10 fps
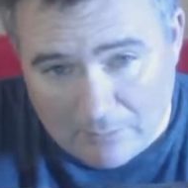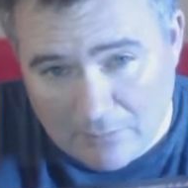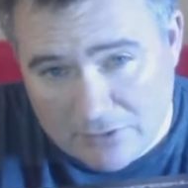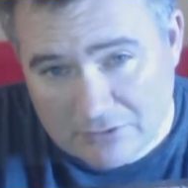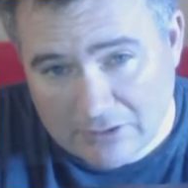
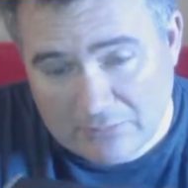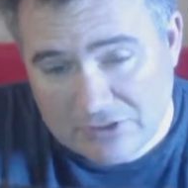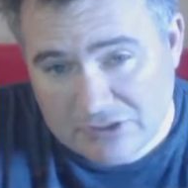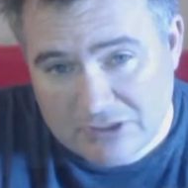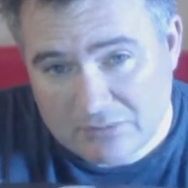promotional
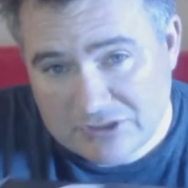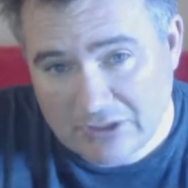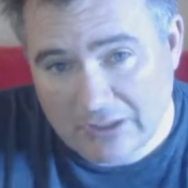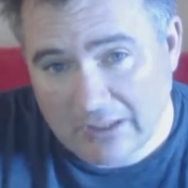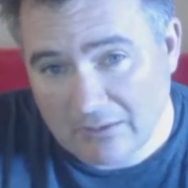images they were
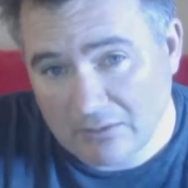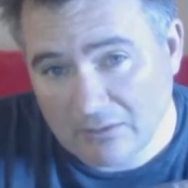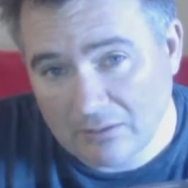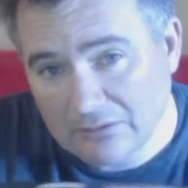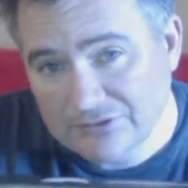sending out.
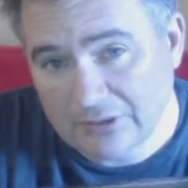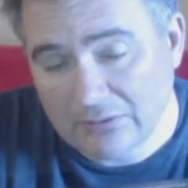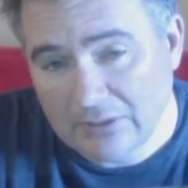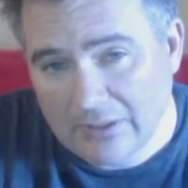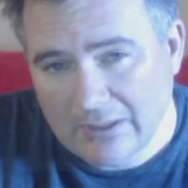
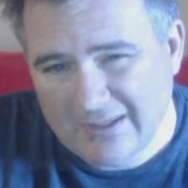Also,